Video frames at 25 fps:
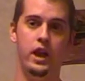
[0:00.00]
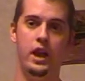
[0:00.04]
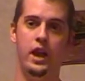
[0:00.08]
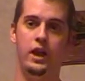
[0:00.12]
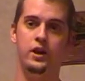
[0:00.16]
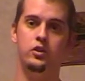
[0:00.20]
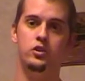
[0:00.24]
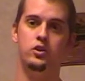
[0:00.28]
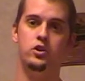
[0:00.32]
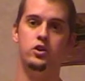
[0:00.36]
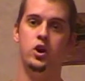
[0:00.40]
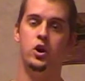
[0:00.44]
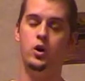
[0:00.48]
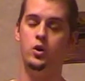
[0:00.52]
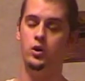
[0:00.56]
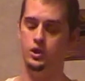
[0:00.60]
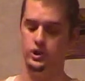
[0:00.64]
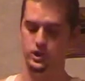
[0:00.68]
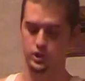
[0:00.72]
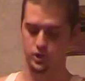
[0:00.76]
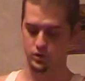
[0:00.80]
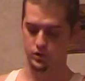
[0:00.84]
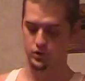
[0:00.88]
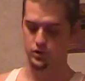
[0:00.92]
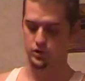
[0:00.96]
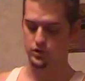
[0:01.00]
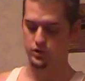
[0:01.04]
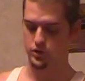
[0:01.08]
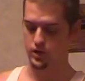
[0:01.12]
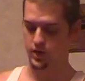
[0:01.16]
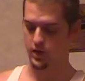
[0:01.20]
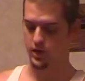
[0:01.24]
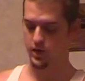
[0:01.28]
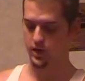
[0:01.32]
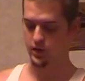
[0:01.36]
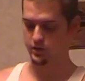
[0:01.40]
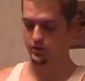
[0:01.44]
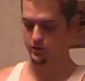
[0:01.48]
Had no issues
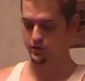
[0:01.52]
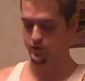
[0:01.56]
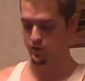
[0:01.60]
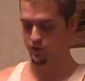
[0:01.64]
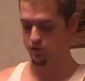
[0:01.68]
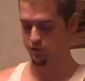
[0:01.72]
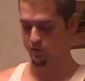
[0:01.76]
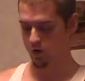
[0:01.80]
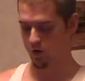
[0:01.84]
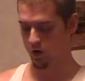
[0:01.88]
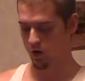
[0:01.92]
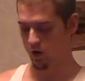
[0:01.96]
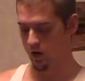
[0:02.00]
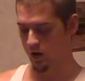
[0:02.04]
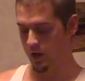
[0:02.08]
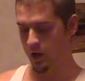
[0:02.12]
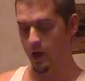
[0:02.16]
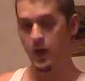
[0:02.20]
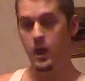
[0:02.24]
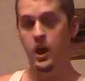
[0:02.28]
so far.